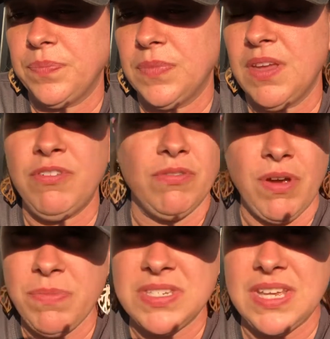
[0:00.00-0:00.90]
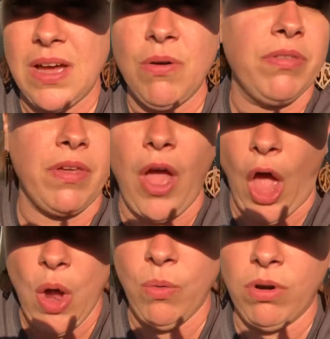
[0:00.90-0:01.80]
If you're from the South,
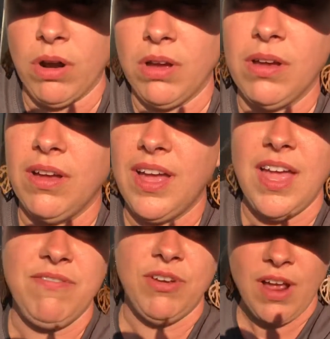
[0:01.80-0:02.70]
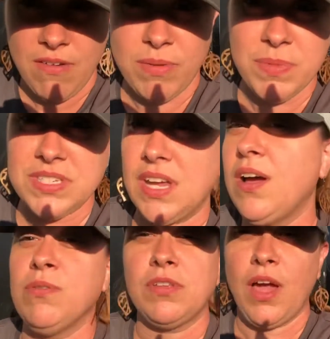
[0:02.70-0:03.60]
okra. If you're not from the
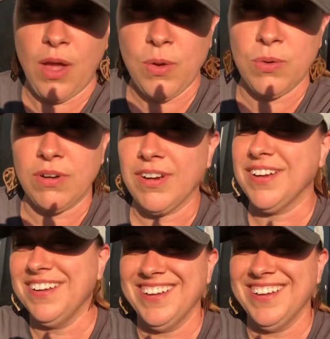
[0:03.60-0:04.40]
South, okra.